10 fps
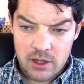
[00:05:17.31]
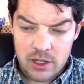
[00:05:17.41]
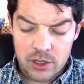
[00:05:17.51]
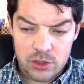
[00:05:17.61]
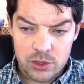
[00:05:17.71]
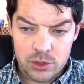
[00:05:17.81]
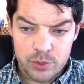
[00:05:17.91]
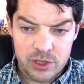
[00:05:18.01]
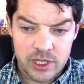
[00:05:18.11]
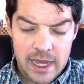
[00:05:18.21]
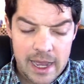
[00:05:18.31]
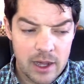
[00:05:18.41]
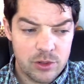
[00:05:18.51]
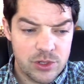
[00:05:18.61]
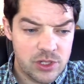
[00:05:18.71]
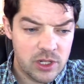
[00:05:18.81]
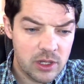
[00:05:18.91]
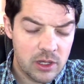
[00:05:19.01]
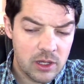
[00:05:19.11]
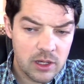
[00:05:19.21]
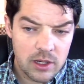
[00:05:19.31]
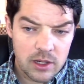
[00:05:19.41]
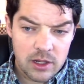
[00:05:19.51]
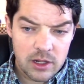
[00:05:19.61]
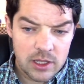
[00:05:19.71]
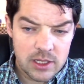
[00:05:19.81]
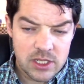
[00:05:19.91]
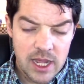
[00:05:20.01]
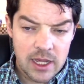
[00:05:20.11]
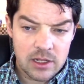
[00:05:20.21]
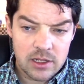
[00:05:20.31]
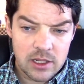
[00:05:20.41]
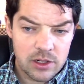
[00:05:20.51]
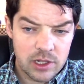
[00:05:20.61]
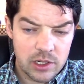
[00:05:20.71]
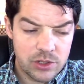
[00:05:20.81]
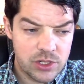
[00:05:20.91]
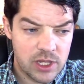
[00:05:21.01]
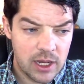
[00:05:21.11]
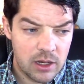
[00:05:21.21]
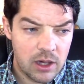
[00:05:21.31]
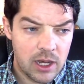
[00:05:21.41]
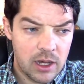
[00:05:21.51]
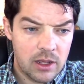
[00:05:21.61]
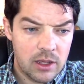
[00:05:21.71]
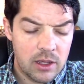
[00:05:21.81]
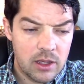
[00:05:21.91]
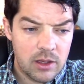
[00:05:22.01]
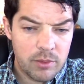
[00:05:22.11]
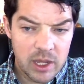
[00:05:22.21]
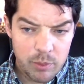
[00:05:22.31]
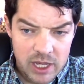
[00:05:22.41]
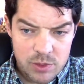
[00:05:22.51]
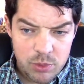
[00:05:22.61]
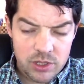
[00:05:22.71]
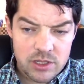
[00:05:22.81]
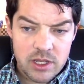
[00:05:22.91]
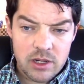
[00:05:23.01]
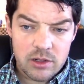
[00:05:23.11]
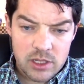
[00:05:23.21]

You're building a house in the sand here, and you just cannot make pass pawns later.